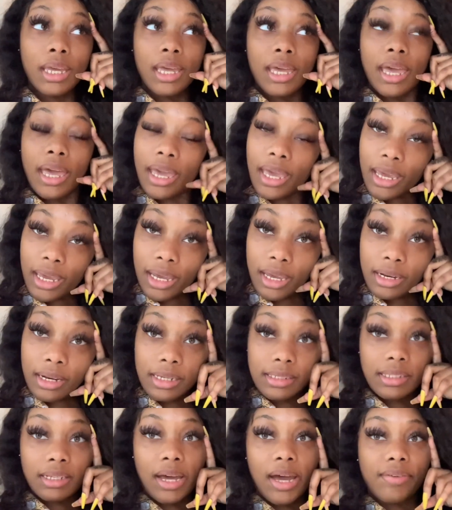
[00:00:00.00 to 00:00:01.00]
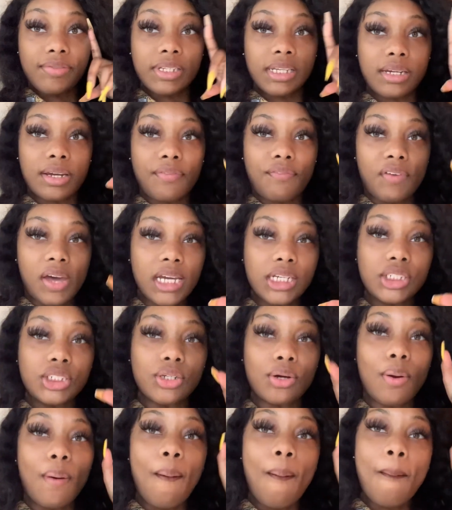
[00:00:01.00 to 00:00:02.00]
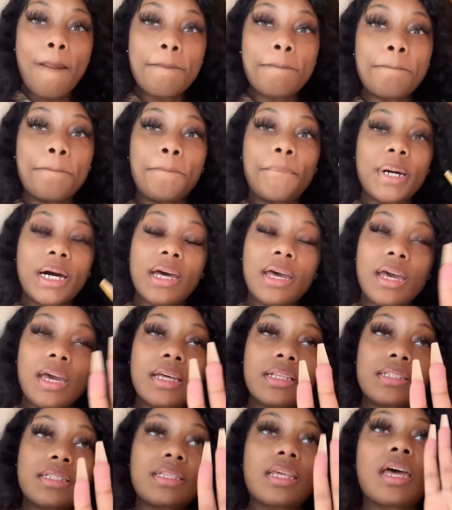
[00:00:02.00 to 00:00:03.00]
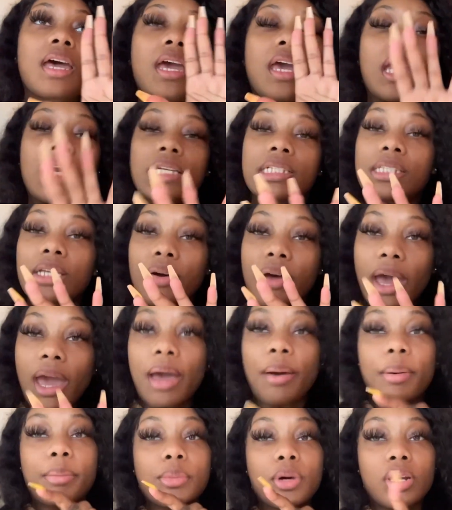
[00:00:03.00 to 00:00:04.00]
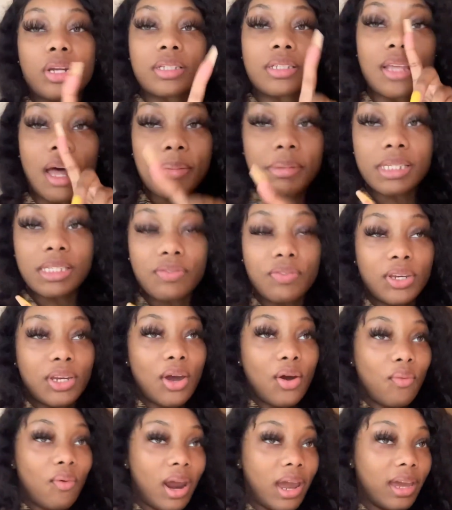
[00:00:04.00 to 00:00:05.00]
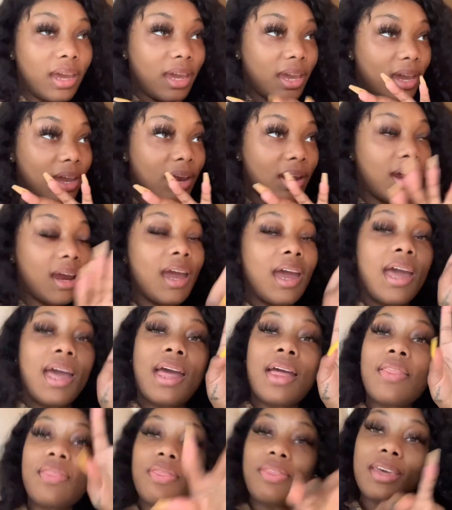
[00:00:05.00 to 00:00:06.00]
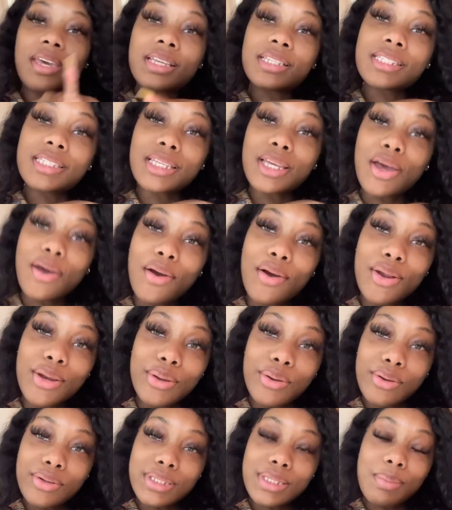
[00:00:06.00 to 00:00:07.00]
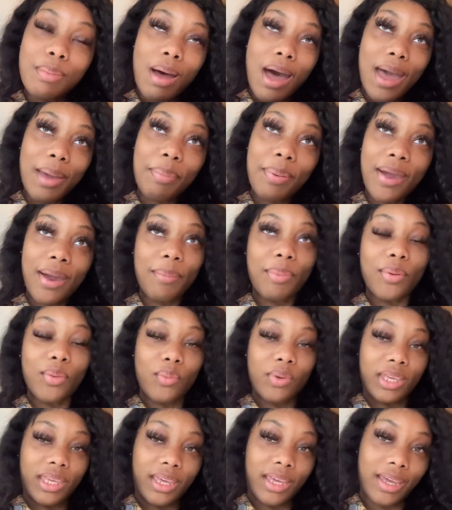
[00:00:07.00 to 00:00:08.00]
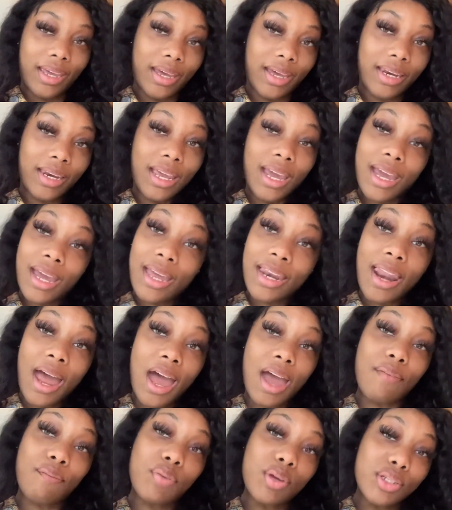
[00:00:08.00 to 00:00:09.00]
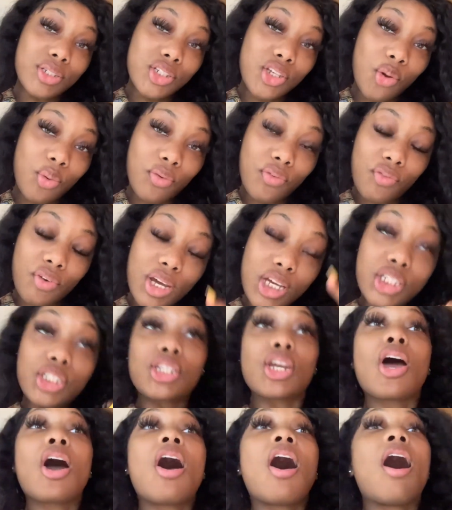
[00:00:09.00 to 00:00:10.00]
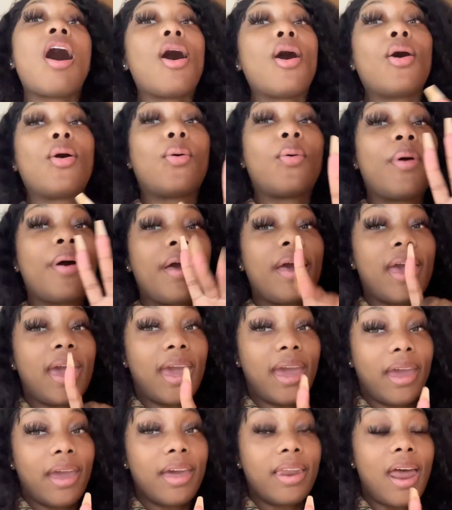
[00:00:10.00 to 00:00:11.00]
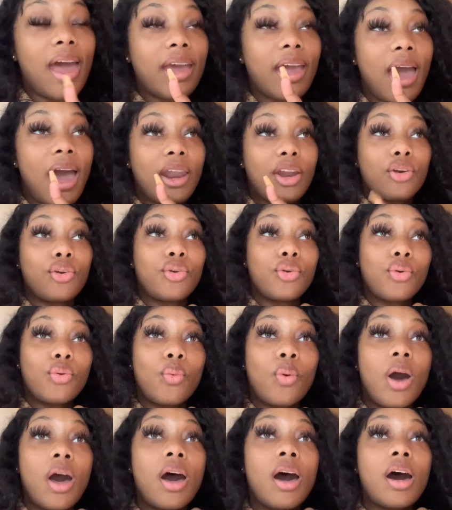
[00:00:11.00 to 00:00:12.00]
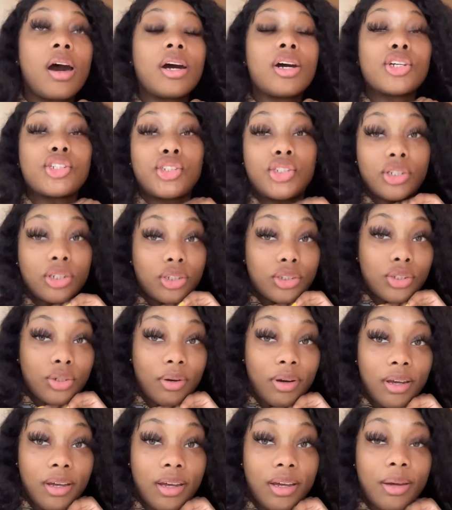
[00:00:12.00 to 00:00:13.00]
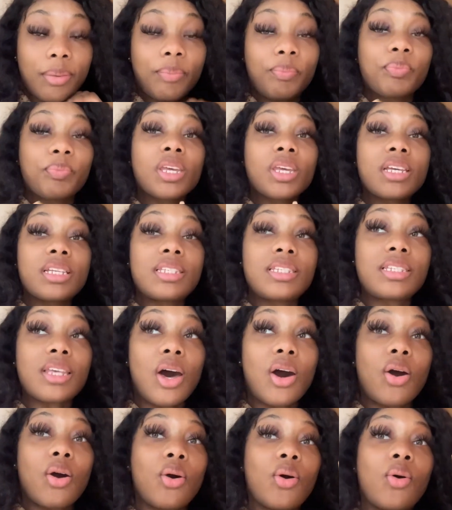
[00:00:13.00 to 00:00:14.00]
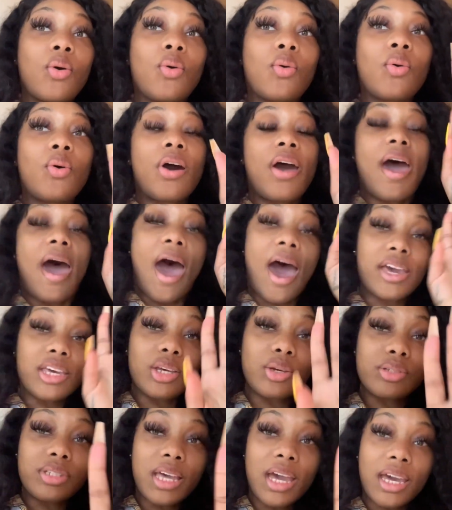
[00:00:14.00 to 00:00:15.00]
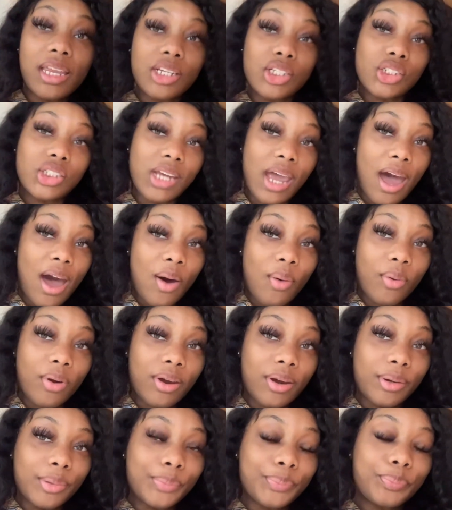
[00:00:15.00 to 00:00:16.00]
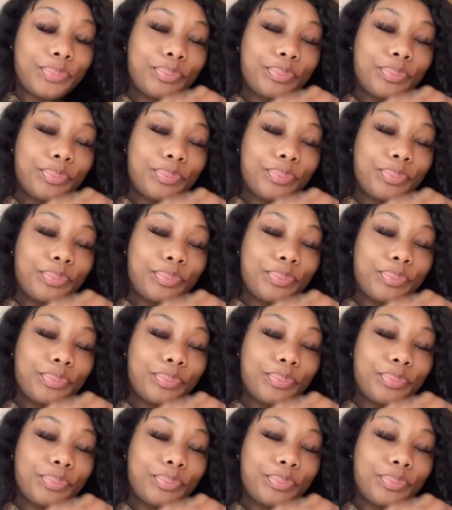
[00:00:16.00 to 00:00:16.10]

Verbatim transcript: and I still have to get a facial, but it's okay. I'm going to stop this video right here. This concludes my pamper weekend, and I feel so refreshed. Oh, and I got a new uh, sugar scrub, so I use it in the shower